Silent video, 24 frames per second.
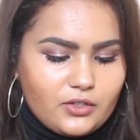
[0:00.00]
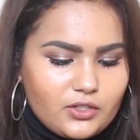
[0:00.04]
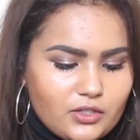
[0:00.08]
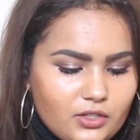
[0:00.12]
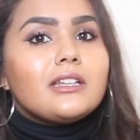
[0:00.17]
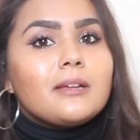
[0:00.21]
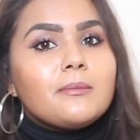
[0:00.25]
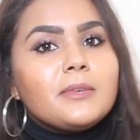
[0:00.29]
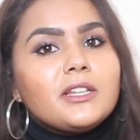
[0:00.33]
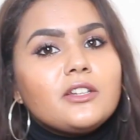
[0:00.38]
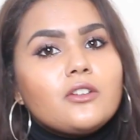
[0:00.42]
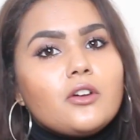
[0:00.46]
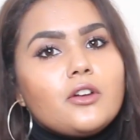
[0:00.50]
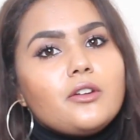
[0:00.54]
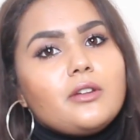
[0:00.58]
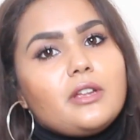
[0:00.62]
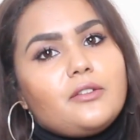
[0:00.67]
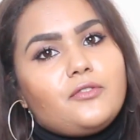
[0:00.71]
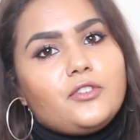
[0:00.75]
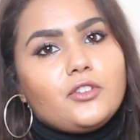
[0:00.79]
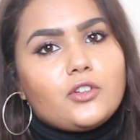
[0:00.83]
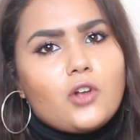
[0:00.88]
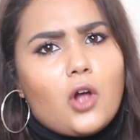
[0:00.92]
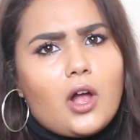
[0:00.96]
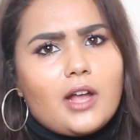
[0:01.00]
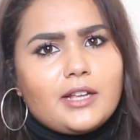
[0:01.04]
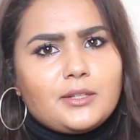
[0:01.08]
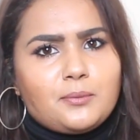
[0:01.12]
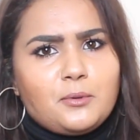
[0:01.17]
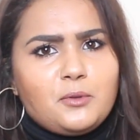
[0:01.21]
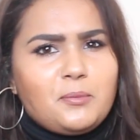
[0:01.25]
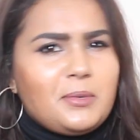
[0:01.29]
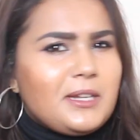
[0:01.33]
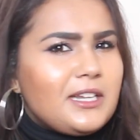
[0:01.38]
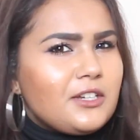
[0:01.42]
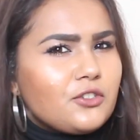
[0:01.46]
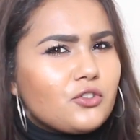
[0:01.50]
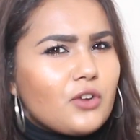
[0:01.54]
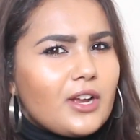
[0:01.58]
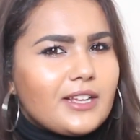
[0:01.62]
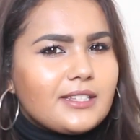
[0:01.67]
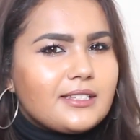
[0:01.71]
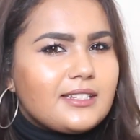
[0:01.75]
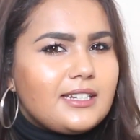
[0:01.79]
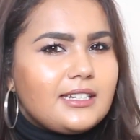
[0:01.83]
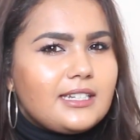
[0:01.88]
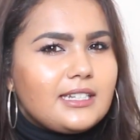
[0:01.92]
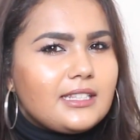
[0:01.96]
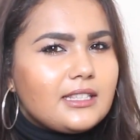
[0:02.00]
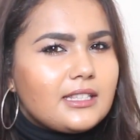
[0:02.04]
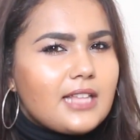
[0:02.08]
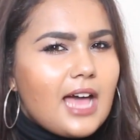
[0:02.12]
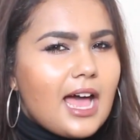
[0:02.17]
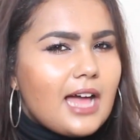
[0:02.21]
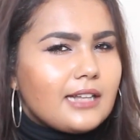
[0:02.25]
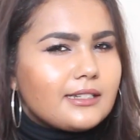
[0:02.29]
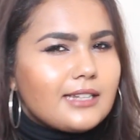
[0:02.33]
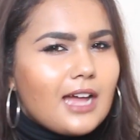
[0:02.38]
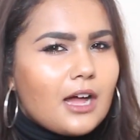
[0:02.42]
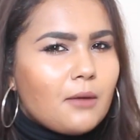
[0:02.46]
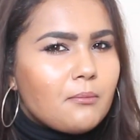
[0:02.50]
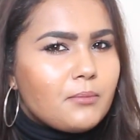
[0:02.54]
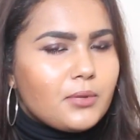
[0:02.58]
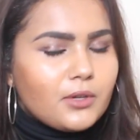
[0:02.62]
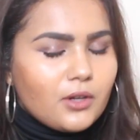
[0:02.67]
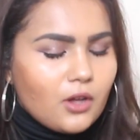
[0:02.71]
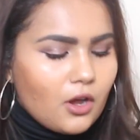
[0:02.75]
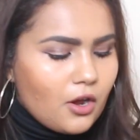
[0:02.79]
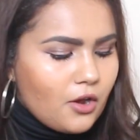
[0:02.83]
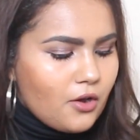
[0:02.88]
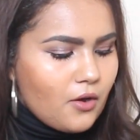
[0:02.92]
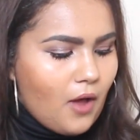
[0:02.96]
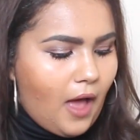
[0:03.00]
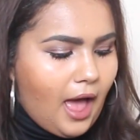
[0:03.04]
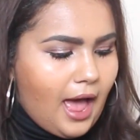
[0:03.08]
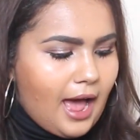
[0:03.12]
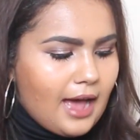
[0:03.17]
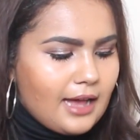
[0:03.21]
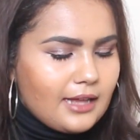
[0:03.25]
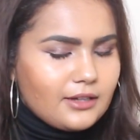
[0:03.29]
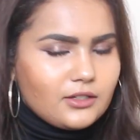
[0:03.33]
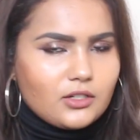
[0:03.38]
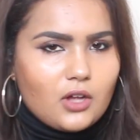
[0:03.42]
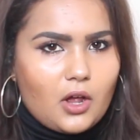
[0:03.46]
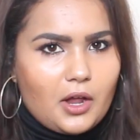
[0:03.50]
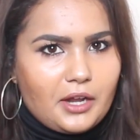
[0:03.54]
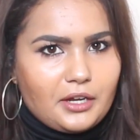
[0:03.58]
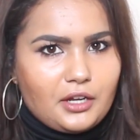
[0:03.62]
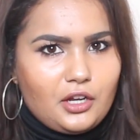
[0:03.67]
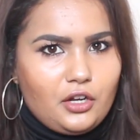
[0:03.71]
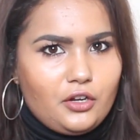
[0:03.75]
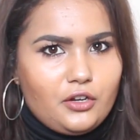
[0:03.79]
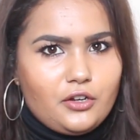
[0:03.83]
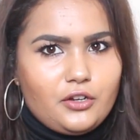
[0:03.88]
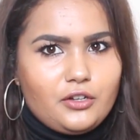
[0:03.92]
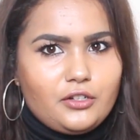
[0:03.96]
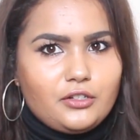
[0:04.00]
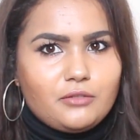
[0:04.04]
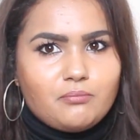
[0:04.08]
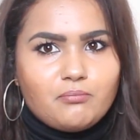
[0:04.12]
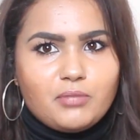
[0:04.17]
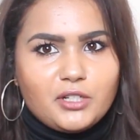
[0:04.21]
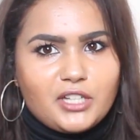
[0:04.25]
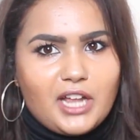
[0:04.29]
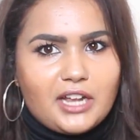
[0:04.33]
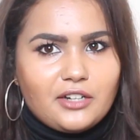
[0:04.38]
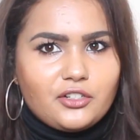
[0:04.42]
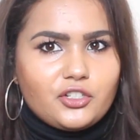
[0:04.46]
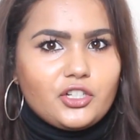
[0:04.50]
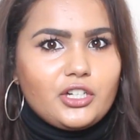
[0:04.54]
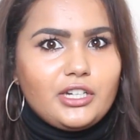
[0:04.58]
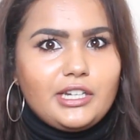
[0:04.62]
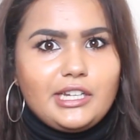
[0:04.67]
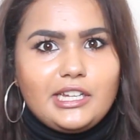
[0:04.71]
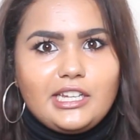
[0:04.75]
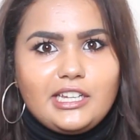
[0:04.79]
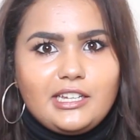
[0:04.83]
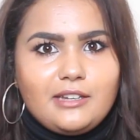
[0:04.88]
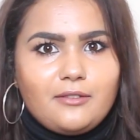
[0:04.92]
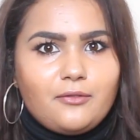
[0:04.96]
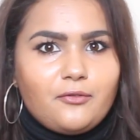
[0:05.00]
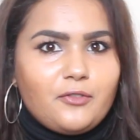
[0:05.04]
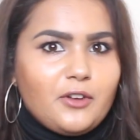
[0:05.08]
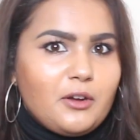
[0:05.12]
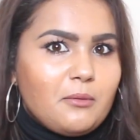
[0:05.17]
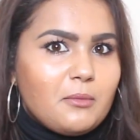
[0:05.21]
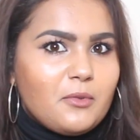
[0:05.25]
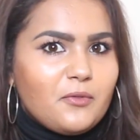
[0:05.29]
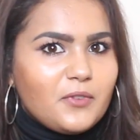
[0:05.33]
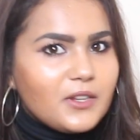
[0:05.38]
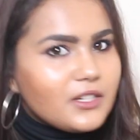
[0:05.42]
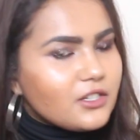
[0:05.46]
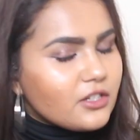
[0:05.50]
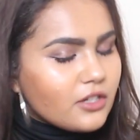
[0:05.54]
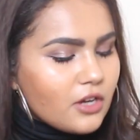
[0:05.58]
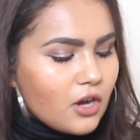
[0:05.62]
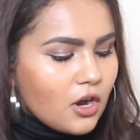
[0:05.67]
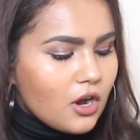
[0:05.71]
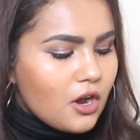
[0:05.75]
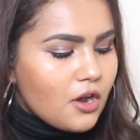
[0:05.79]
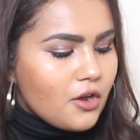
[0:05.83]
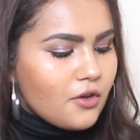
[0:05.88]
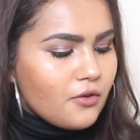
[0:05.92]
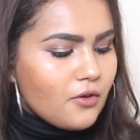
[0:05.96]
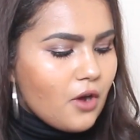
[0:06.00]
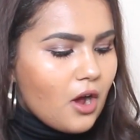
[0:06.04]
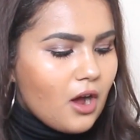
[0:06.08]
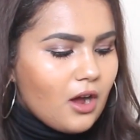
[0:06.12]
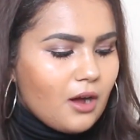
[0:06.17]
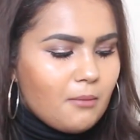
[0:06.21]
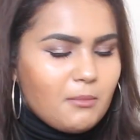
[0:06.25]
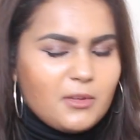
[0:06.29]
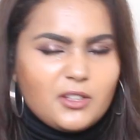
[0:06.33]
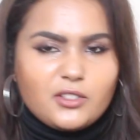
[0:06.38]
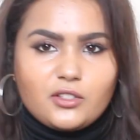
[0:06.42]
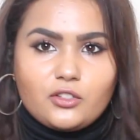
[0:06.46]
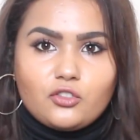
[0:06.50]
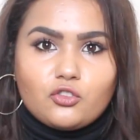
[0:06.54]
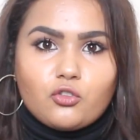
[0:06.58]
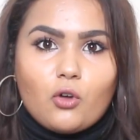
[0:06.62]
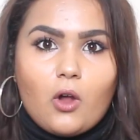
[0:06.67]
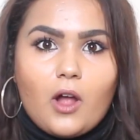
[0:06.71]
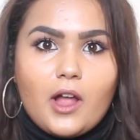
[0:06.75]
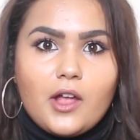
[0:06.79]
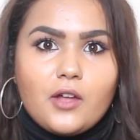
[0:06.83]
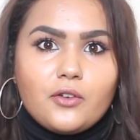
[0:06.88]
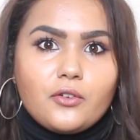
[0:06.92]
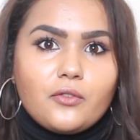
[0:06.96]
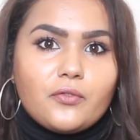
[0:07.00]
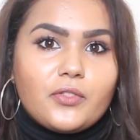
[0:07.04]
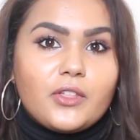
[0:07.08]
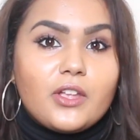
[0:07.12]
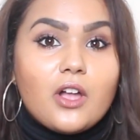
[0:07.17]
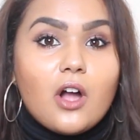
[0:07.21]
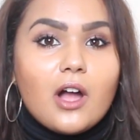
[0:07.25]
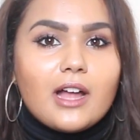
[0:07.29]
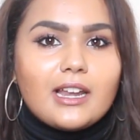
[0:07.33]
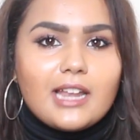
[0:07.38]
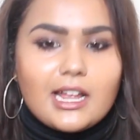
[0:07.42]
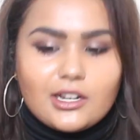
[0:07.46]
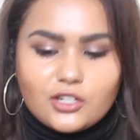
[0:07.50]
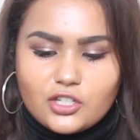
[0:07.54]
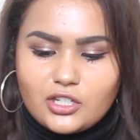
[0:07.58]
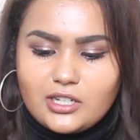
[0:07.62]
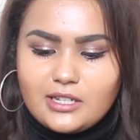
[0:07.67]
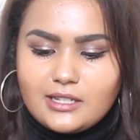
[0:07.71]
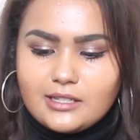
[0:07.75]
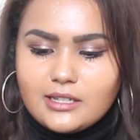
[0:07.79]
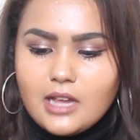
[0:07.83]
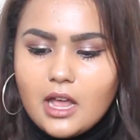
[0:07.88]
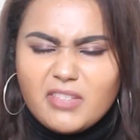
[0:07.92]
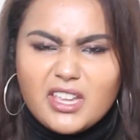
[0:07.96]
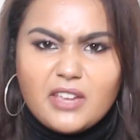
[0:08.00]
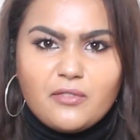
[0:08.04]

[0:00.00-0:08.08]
So let me know if you guys would be interested in that down below, and I could potentially film a video as a try on of the eyelashes.